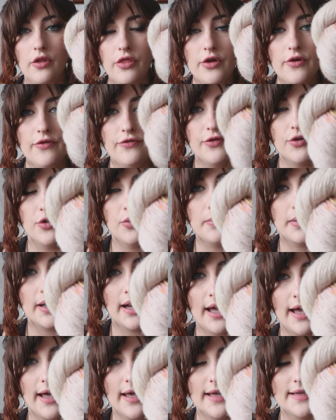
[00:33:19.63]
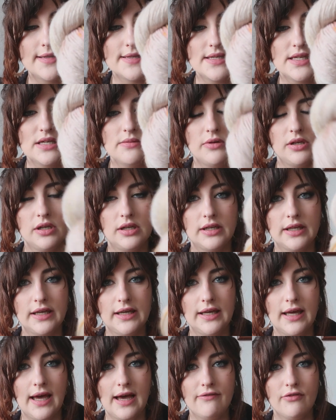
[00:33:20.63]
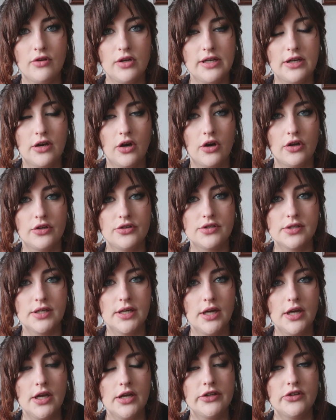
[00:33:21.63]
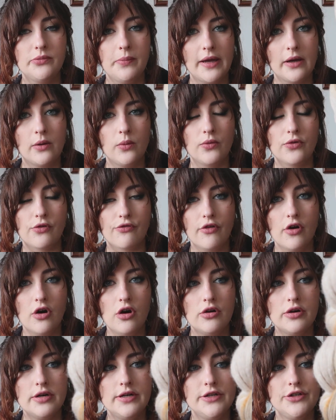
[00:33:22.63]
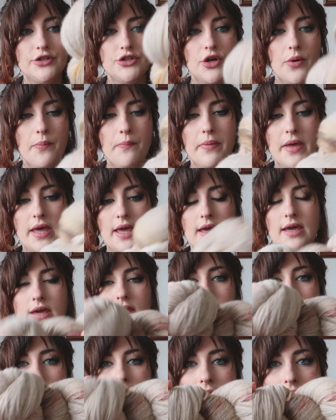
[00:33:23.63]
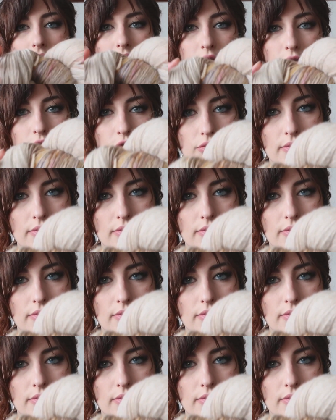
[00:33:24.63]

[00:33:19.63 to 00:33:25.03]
the 4-ply, and similarly I've only got speckles of orange, pink and